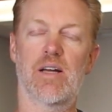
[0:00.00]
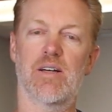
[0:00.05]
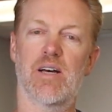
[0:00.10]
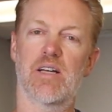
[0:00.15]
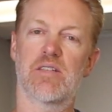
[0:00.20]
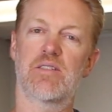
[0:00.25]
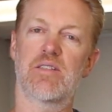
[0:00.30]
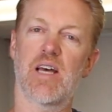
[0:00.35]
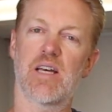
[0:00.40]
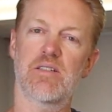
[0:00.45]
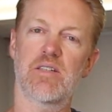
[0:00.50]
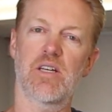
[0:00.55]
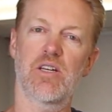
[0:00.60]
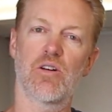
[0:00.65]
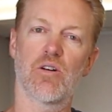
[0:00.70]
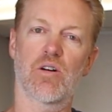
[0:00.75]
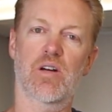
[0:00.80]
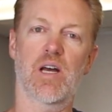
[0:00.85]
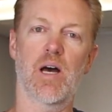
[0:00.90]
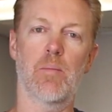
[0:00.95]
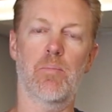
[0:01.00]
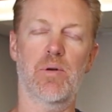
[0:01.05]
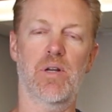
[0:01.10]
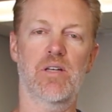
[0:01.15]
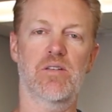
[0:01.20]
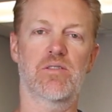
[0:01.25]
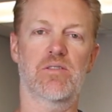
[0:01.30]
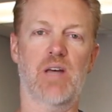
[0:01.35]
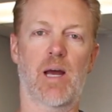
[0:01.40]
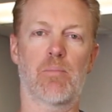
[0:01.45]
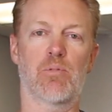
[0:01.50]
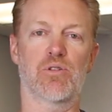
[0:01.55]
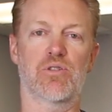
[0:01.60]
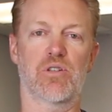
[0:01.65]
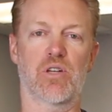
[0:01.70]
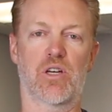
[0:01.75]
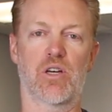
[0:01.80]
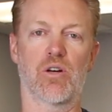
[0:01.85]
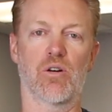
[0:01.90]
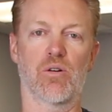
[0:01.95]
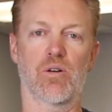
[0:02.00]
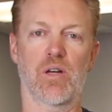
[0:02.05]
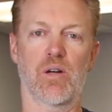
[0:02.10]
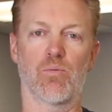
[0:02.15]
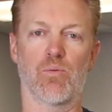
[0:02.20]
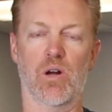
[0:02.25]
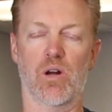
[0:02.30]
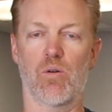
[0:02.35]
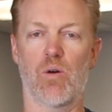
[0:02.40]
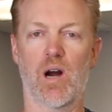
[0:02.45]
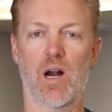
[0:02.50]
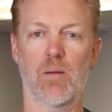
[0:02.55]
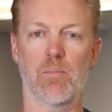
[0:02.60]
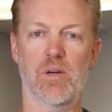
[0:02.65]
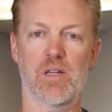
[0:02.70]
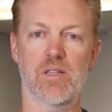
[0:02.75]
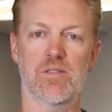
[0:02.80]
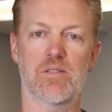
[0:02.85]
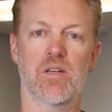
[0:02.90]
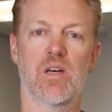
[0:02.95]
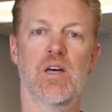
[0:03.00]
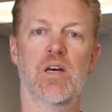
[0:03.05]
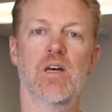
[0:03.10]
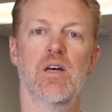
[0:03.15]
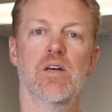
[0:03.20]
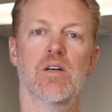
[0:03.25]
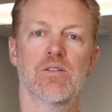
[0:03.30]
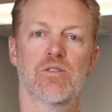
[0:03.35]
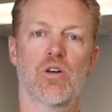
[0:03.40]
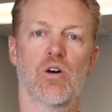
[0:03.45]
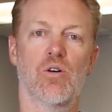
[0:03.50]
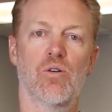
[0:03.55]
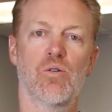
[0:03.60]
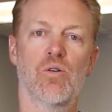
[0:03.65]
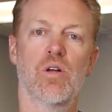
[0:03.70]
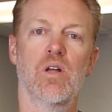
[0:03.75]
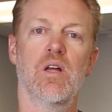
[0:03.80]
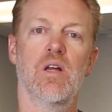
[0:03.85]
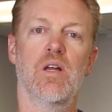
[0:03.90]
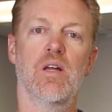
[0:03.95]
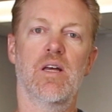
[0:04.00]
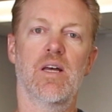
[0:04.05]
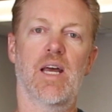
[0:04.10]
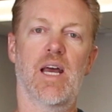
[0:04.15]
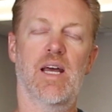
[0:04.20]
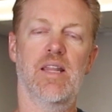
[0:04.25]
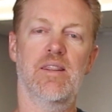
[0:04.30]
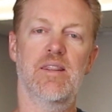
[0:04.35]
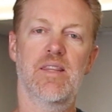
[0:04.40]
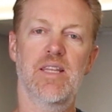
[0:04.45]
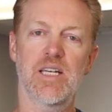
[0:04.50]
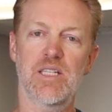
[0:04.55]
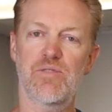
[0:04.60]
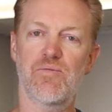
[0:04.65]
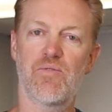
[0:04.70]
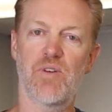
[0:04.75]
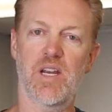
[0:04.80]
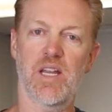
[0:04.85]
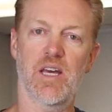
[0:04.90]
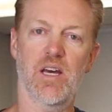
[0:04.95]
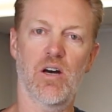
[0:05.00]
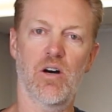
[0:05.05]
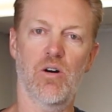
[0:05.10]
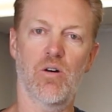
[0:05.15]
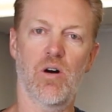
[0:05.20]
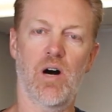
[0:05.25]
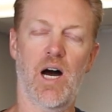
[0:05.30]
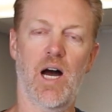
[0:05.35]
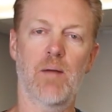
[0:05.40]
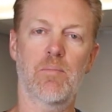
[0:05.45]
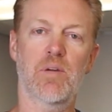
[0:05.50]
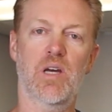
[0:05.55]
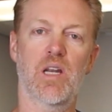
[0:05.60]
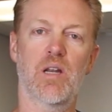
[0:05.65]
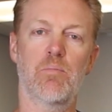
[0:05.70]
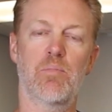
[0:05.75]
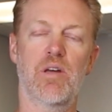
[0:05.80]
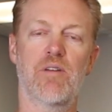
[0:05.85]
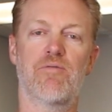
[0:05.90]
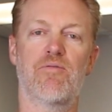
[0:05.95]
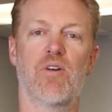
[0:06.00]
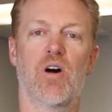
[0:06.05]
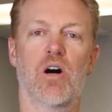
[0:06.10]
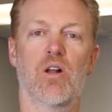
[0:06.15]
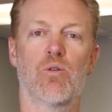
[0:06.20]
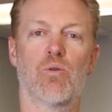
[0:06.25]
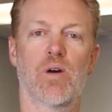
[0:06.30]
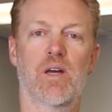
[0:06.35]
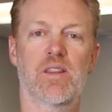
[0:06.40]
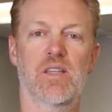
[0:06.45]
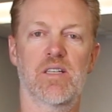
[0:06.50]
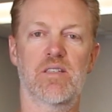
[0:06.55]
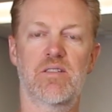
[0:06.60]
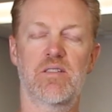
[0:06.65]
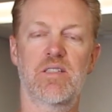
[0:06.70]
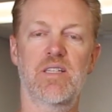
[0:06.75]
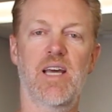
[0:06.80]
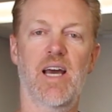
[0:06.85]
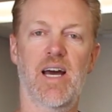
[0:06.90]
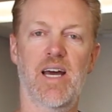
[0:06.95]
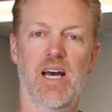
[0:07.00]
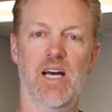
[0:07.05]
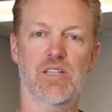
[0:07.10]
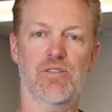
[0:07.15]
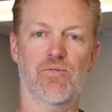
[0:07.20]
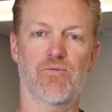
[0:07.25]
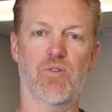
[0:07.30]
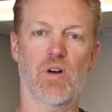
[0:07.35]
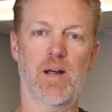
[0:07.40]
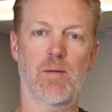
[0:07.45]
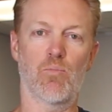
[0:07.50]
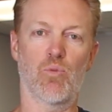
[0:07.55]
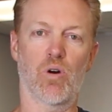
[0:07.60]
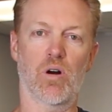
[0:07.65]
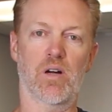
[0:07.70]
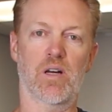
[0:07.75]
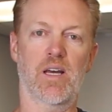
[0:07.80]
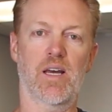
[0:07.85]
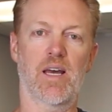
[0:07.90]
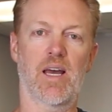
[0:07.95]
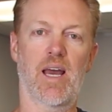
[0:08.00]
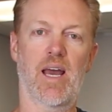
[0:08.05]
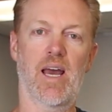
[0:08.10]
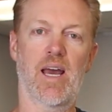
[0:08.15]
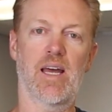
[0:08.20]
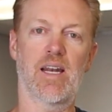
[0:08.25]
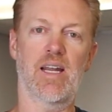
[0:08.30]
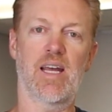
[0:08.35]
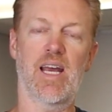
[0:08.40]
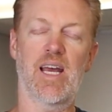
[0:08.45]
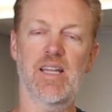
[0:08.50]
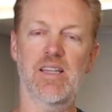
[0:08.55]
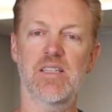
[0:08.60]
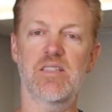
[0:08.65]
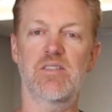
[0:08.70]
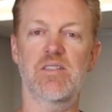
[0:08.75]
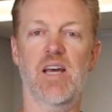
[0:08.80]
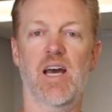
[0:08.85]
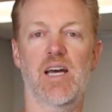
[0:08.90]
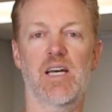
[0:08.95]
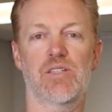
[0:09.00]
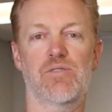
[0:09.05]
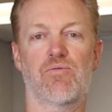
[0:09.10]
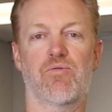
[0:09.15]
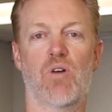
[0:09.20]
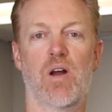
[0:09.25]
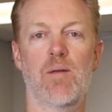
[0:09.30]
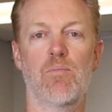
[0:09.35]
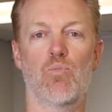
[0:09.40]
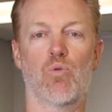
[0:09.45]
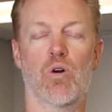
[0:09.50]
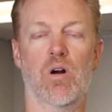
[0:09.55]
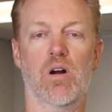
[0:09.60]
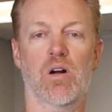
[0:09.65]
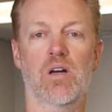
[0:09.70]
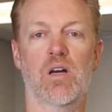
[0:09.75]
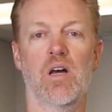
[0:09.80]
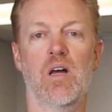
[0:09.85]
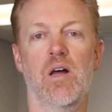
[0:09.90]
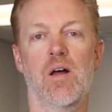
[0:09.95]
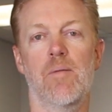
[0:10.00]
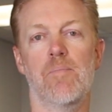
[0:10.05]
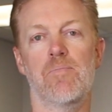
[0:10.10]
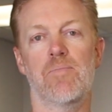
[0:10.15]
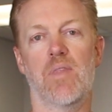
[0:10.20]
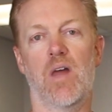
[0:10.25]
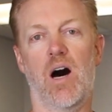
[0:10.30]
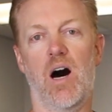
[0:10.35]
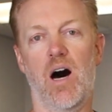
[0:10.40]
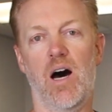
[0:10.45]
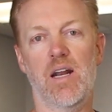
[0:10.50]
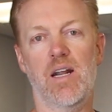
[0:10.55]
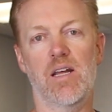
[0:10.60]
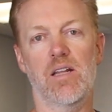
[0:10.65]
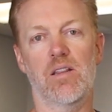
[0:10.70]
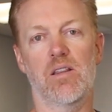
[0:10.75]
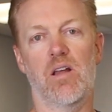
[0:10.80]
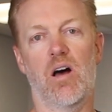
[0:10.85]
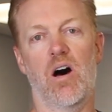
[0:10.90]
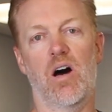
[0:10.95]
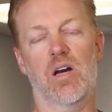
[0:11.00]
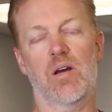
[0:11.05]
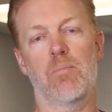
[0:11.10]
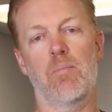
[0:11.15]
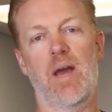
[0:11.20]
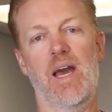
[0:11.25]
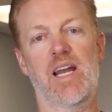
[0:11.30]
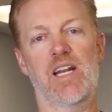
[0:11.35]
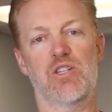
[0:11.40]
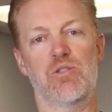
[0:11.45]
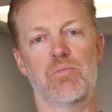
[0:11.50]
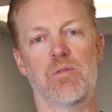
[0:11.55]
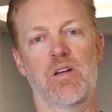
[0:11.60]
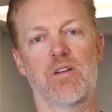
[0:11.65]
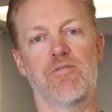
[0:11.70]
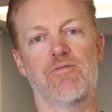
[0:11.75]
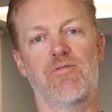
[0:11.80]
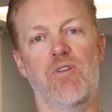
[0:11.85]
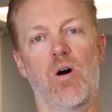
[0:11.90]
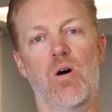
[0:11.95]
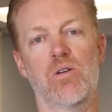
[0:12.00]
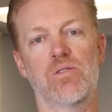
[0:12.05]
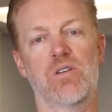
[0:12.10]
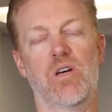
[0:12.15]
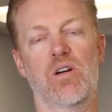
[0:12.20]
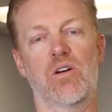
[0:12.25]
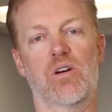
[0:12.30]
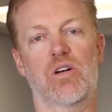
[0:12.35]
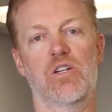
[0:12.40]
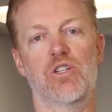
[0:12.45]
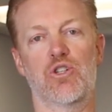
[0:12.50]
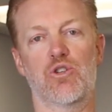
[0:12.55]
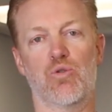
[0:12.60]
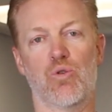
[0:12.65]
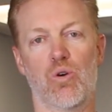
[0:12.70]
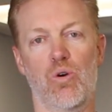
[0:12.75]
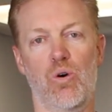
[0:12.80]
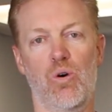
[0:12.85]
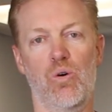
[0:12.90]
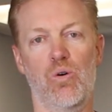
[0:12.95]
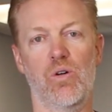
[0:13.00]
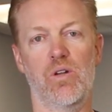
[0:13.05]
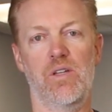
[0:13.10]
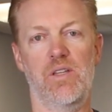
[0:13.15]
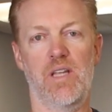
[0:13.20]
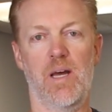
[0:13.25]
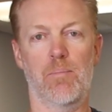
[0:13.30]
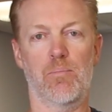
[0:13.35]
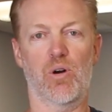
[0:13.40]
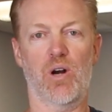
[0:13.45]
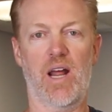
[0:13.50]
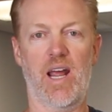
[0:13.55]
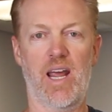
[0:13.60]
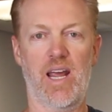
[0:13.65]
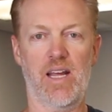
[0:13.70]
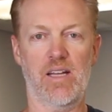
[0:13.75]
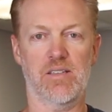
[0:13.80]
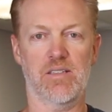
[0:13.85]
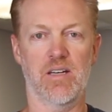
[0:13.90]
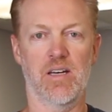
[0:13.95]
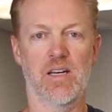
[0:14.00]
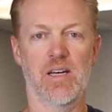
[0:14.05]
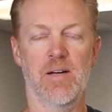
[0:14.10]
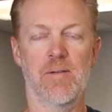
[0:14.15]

assessing your company's cybersecurity requirements. So in this video, I'm gonna be following the C I S framework. And in the C I S framework, audit log management falls under control number eight.